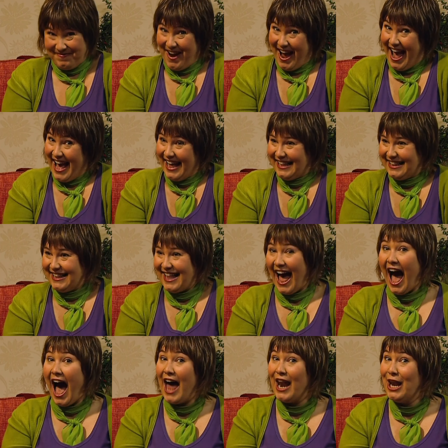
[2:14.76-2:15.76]
Well,
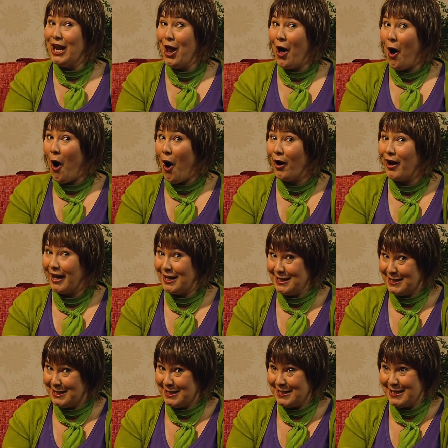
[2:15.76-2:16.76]
a long and
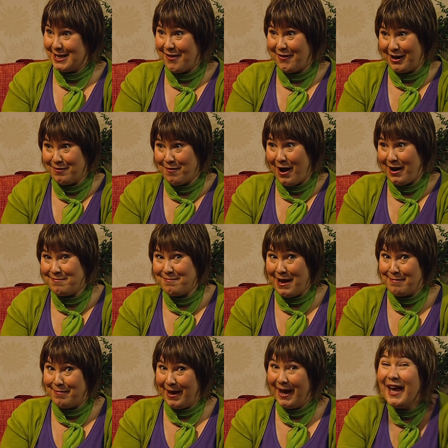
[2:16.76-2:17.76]
slithery one,
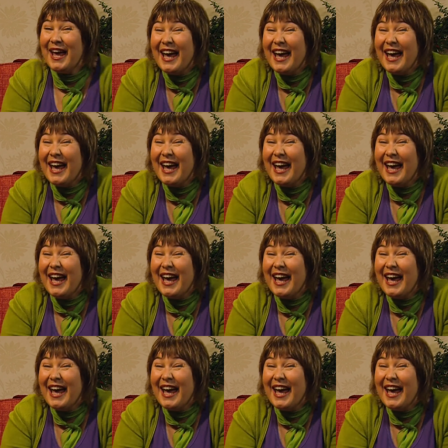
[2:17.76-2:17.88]
maybe.